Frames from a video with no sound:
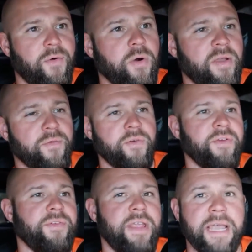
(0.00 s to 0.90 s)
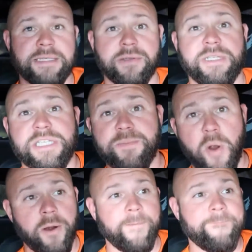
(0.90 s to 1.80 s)
Ford F-150 Xlt
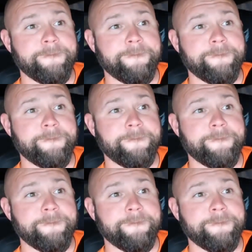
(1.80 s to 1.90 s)
Sport